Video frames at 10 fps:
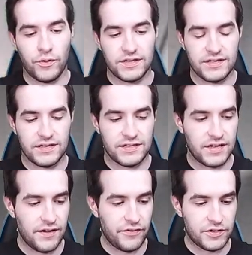the rest of this
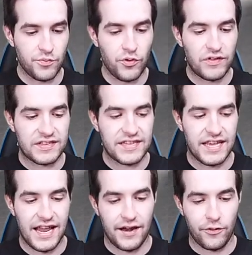stuff. Let's move this
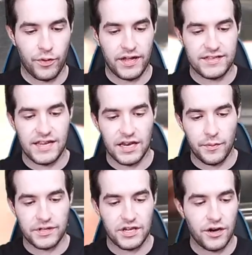tin out of the way. It's taking
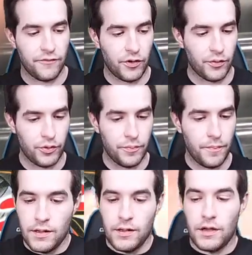up a ton of our room.
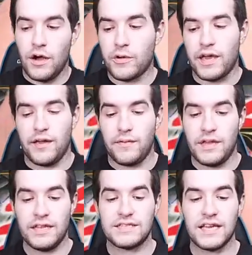Okay,
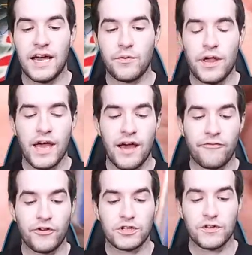and inside we
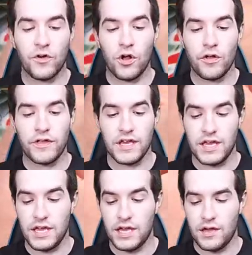have, first of all,
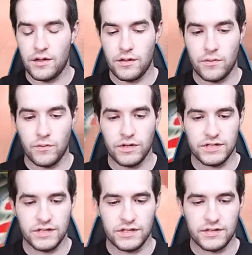the... What
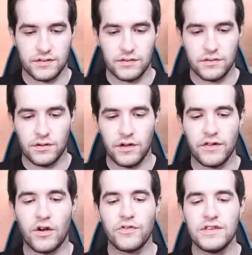is this? Are
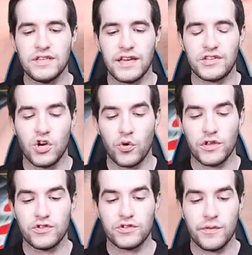they, aren't these like
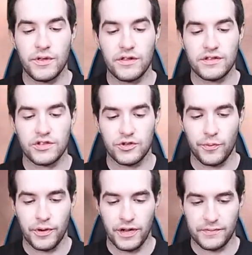tokens or something? Let's just
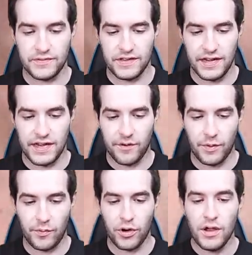open it up to see. I can't
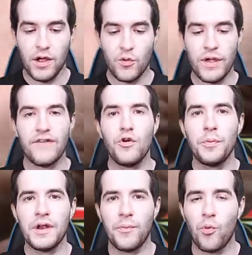remember. We have
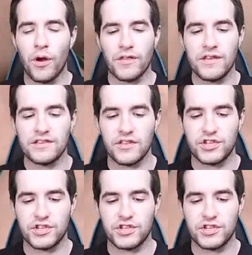opened up one of these on